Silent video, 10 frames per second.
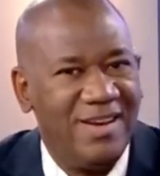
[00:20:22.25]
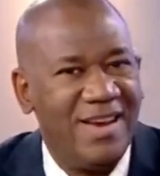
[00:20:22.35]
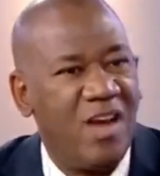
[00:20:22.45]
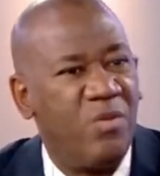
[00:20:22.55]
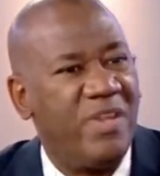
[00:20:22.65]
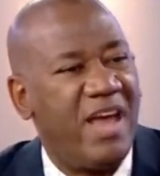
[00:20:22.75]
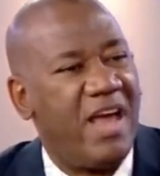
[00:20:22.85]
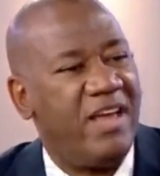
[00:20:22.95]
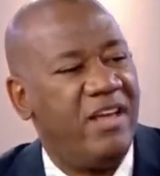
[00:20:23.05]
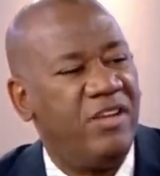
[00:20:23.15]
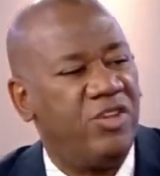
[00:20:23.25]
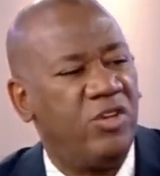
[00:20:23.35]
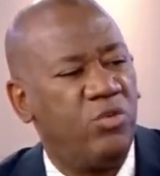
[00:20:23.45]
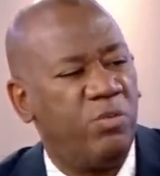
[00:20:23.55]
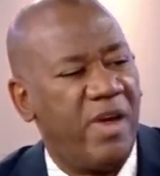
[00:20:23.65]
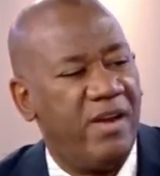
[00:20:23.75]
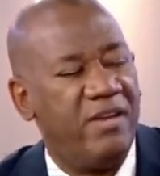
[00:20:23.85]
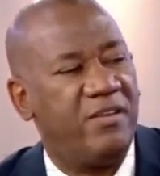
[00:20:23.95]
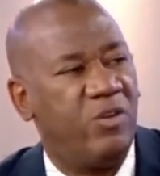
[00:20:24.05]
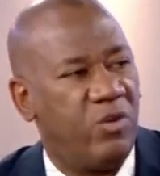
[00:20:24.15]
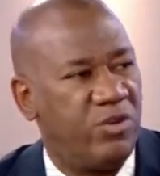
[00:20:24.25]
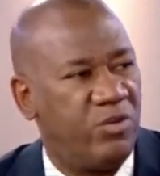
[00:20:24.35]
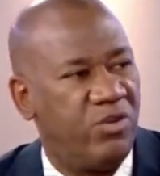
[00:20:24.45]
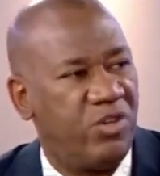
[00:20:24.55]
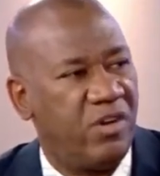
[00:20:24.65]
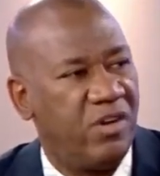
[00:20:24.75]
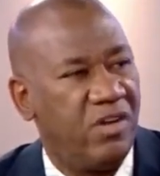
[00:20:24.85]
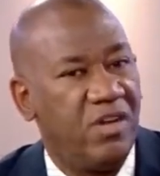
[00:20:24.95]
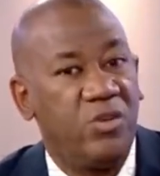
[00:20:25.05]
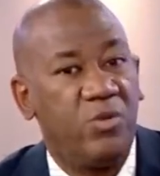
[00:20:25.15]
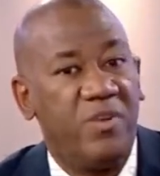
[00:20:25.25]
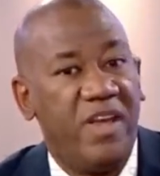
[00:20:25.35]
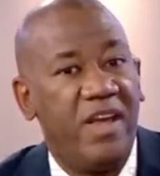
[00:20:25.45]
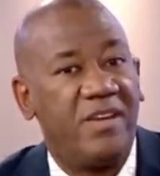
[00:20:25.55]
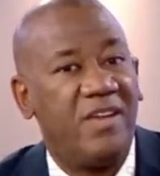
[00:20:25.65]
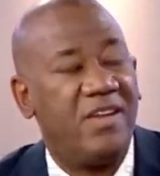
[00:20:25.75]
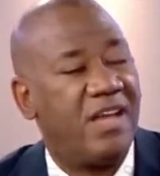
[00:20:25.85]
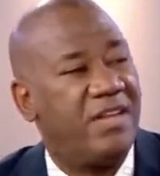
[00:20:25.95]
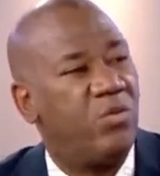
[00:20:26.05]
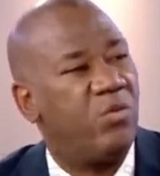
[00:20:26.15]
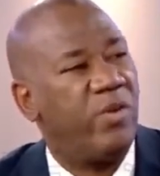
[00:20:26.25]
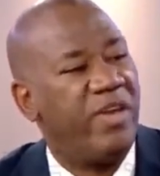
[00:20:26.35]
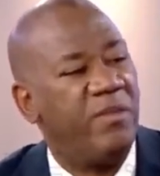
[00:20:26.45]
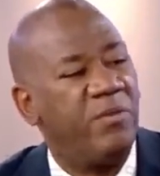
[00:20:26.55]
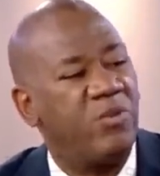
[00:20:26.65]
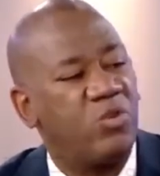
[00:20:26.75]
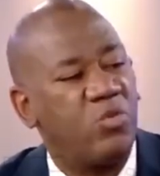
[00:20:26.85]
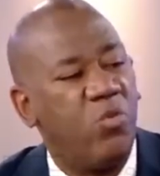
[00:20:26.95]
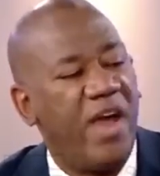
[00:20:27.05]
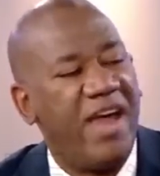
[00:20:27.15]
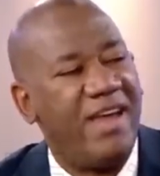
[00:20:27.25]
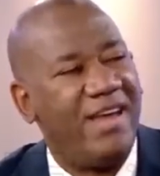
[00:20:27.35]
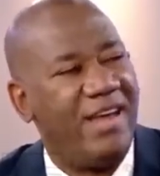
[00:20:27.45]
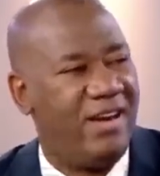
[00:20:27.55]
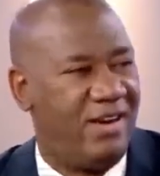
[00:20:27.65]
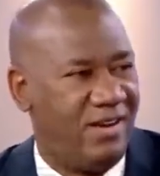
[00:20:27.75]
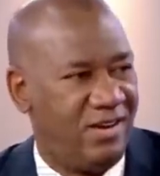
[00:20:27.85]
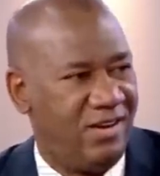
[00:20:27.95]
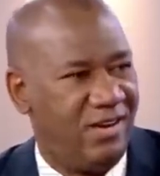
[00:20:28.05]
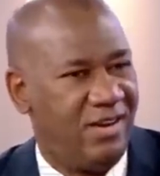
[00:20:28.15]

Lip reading: Now they are inching to violate the Constitution to the extent that they will even swear in